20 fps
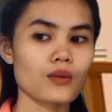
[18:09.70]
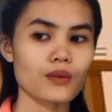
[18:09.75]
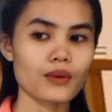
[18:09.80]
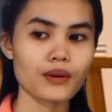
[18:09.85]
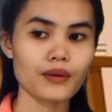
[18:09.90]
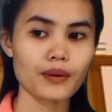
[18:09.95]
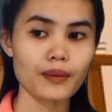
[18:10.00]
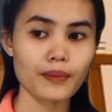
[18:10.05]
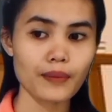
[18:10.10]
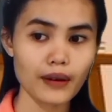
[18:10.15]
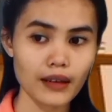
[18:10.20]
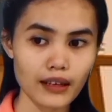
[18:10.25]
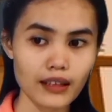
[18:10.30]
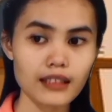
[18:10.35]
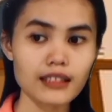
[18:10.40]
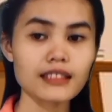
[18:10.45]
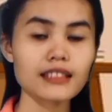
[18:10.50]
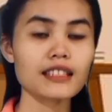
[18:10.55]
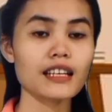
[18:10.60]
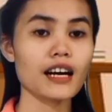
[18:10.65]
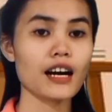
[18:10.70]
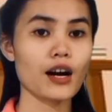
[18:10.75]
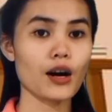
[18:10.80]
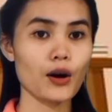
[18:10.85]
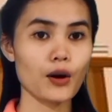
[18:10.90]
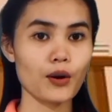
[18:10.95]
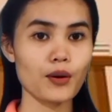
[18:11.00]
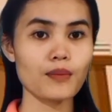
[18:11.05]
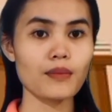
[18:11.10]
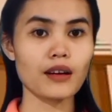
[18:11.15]
rebuilt a
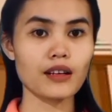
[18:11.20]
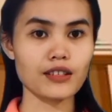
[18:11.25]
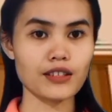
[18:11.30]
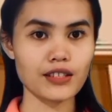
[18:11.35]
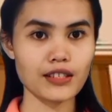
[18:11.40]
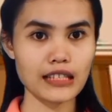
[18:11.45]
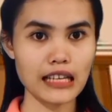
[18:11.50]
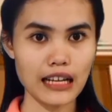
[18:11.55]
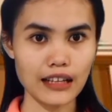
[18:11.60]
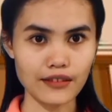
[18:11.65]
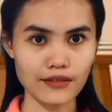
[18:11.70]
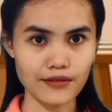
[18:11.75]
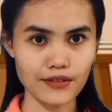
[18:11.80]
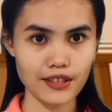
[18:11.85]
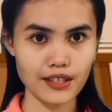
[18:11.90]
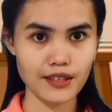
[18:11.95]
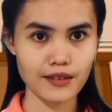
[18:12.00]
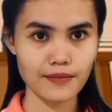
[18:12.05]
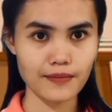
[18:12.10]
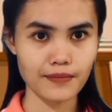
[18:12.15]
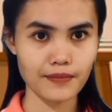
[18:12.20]
home ourselves.